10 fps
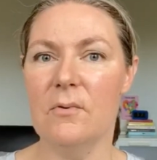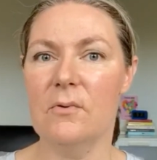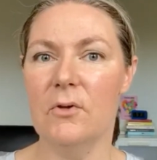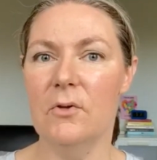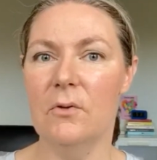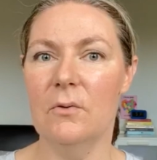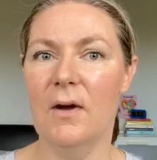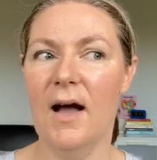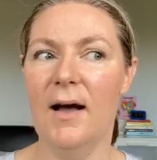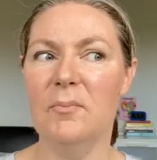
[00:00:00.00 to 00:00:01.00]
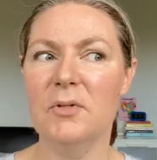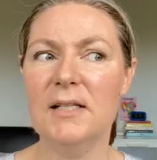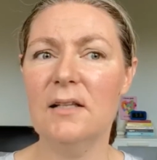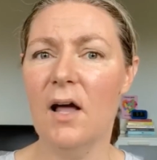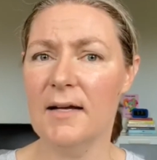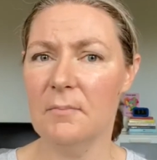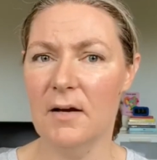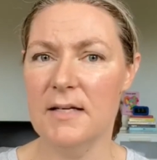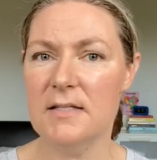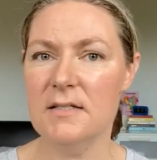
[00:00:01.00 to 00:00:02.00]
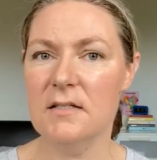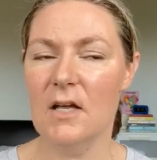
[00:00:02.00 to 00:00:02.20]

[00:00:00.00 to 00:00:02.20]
who are pretty like-minded,